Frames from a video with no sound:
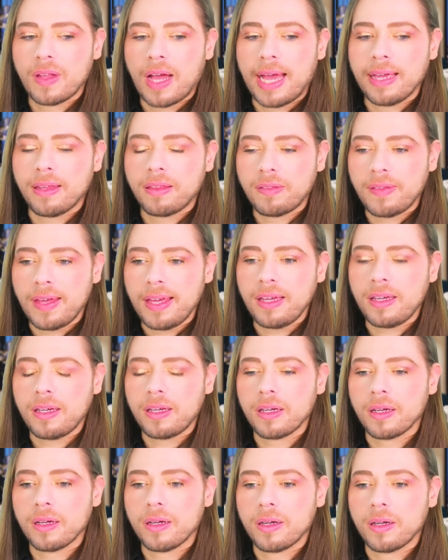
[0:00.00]
I
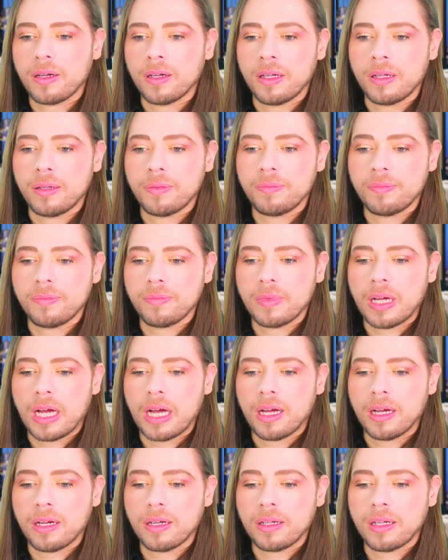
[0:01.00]
think um,
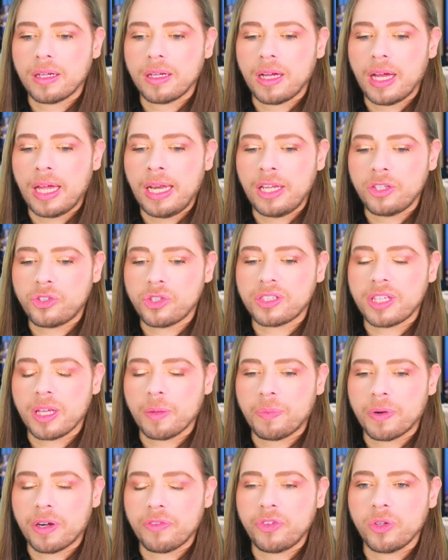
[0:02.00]
an
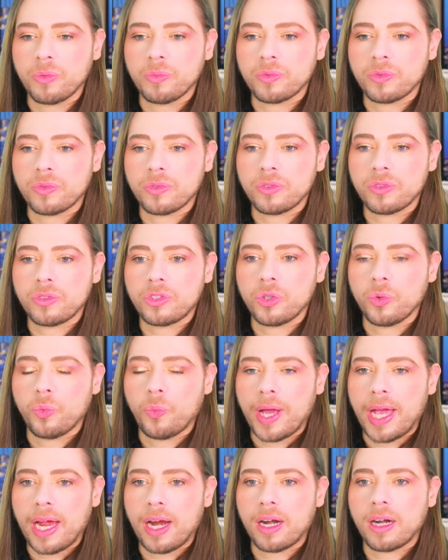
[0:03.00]
interesting perfume to
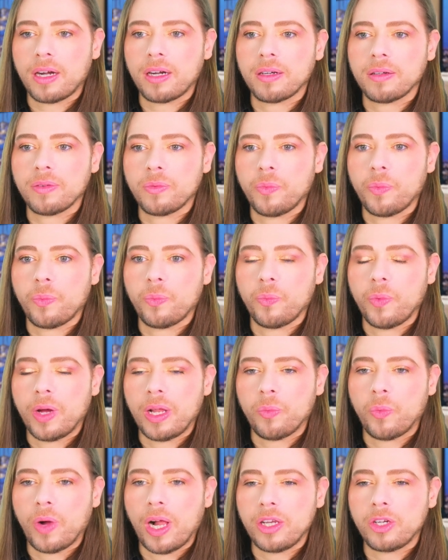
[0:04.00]
wear
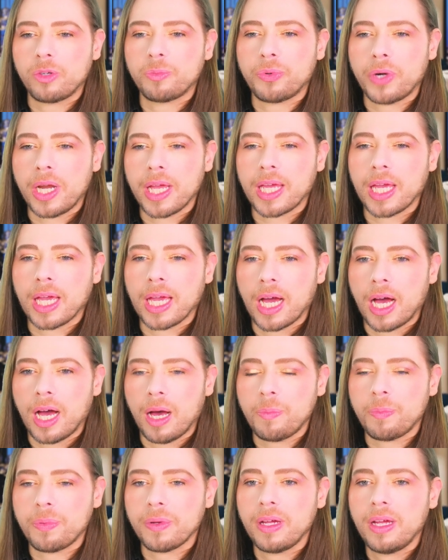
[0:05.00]
while you're breaking
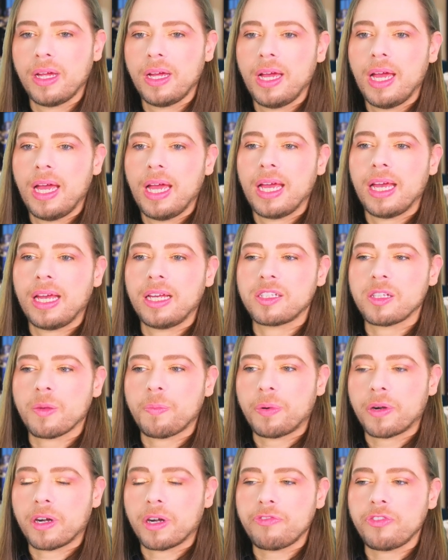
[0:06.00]
up is a
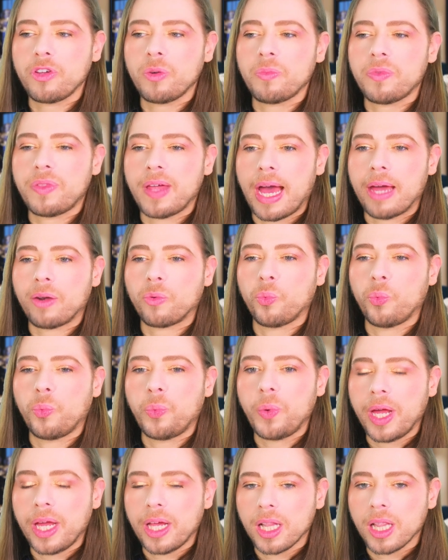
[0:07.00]
perfume
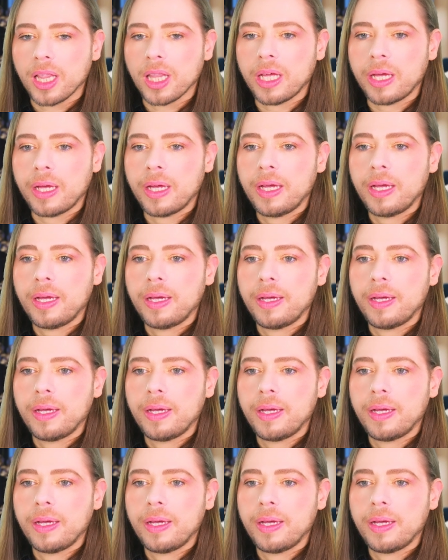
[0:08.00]
that will